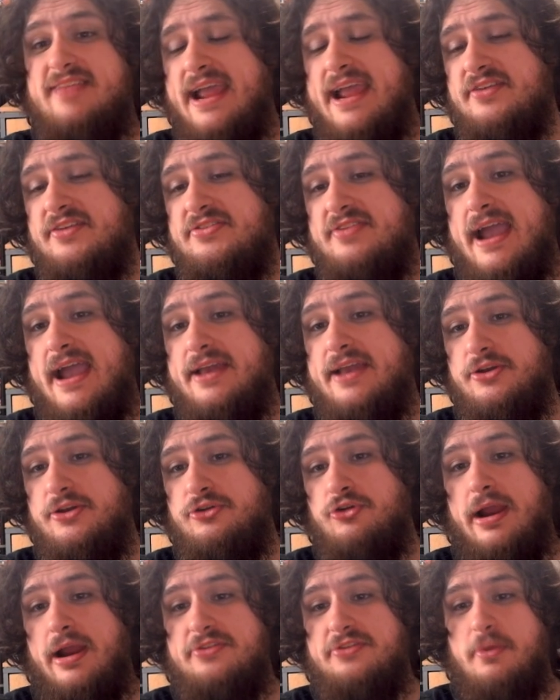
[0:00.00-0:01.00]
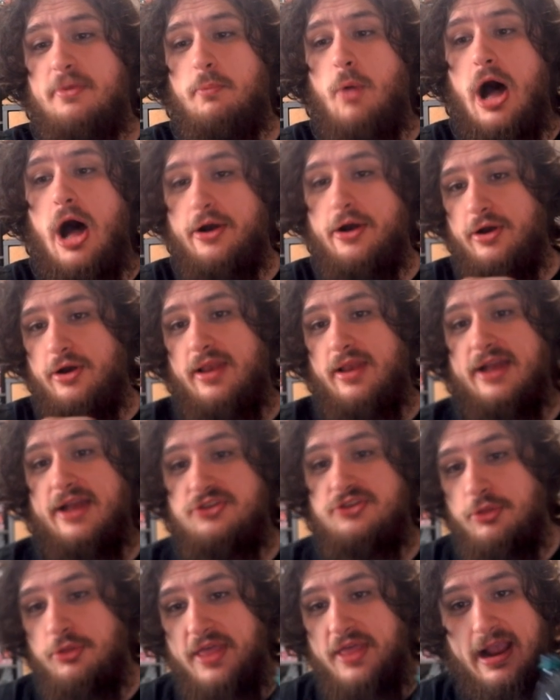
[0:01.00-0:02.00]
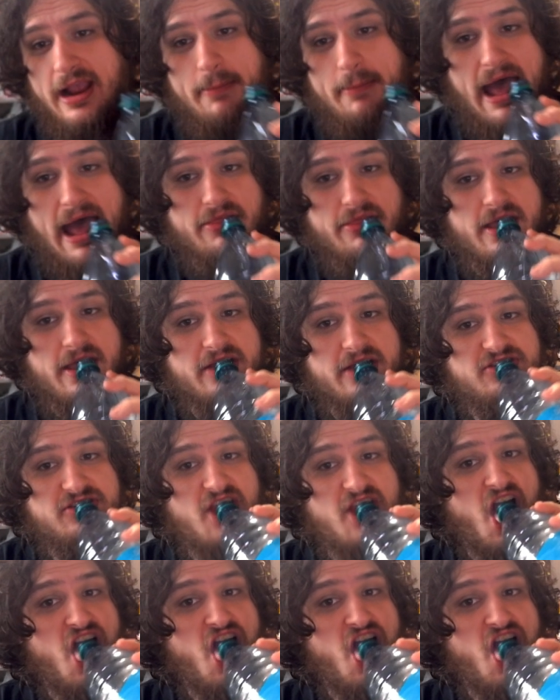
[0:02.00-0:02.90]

take a second to drink some water and let you think about this.